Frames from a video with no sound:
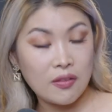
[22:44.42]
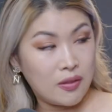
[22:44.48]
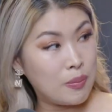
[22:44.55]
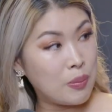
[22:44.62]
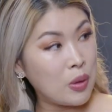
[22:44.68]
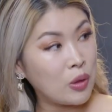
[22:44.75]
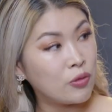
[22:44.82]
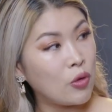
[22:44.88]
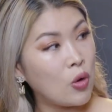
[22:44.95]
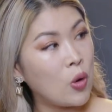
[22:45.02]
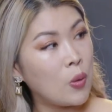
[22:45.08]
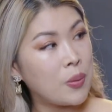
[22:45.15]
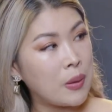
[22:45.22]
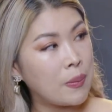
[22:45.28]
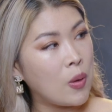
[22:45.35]
Beautiful
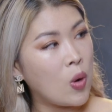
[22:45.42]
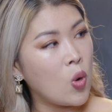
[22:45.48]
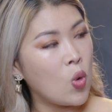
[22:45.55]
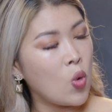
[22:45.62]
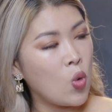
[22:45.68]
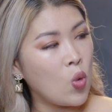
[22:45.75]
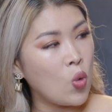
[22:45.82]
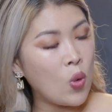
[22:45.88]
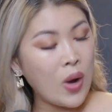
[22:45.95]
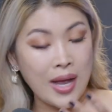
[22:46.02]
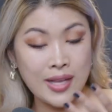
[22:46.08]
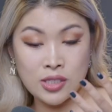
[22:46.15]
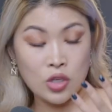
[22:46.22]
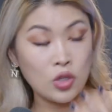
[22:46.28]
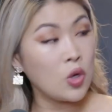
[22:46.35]
people who
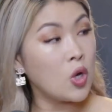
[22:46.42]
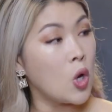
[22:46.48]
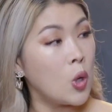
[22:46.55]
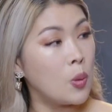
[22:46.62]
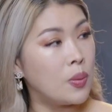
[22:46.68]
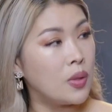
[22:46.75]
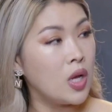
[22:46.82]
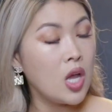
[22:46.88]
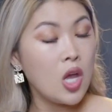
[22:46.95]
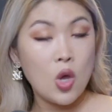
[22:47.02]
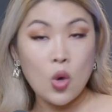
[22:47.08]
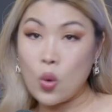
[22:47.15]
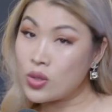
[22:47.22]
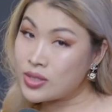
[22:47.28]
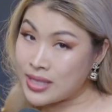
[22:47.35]
has a lot of hope,
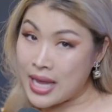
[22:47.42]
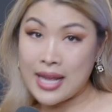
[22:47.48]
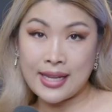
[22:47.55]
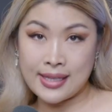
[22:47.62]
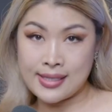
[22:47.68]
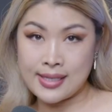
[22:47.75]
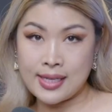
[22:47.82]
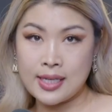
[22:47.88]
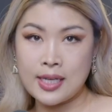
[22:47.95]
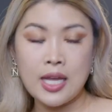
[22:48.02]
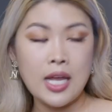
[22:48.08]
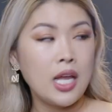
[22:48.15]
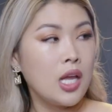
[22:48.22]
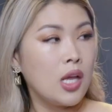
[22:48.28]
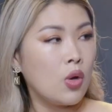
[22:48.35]
who's talented,
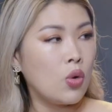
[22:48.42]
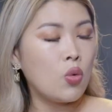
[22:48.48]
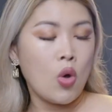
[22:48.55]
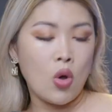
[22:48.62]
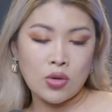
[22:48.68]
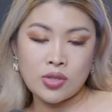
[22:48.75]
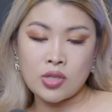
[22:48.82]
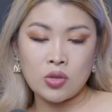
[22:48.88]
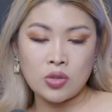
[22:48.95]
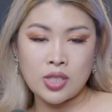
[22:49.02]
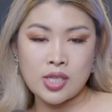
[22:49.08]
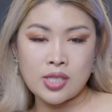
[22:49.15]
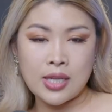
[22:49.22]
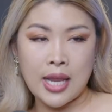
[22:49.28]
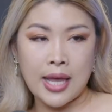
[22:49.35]
who also
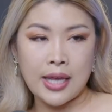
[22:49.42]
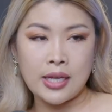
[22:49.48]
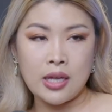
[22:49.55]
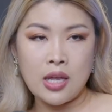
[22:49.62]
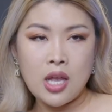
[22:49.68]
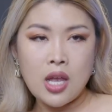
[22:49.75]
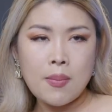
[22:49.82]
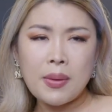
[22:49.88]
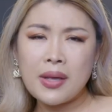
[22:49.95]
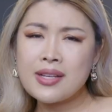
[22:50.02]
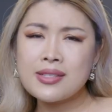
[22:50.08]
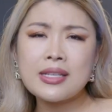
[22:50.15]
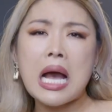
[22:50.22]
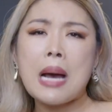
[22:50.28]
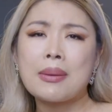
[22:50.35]
just like
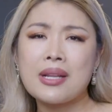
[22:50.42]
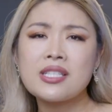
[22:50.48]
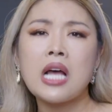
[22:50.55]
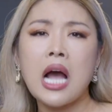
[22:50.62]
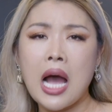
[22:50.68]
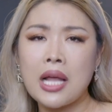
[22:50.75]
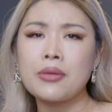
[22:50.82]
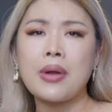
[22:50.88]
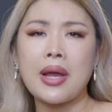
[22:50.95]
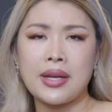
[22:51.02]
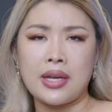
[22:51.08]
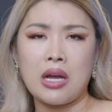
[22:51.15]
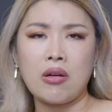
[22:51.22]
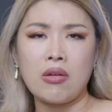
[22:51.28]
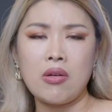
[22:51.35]
because comedy is hot right
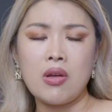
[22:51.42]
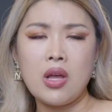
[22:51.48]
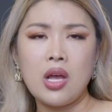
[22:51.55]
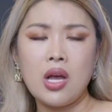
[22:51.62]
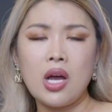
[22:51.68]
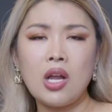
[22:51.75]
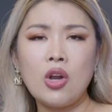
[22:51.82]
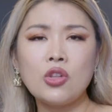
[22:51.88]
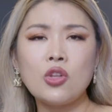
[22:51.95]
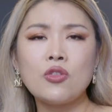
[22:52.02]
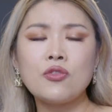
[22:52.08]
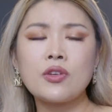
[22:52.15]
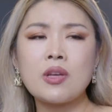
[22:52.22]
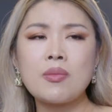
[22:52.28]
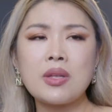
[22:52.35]
now. A lot
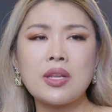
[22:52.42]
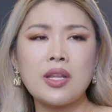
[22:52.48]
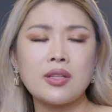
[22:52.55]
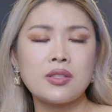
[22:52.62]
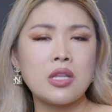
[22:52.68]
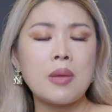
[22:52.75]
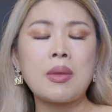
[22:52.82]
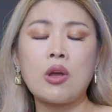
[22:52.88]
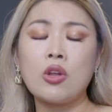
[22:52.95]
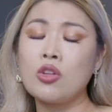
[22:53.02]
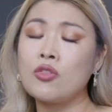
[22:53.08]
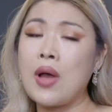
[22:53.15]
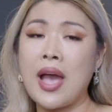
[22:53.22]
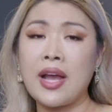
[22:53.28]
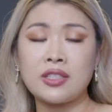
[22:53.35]
of comedians, I mean, all
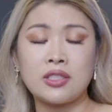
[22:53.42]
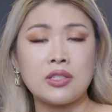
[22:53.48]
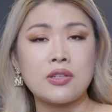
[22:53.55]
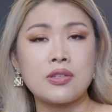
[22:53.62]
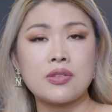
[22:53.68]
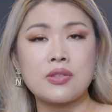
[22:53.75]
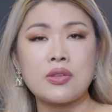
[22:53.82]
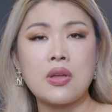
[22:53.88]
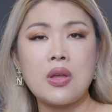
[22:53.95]
of actors,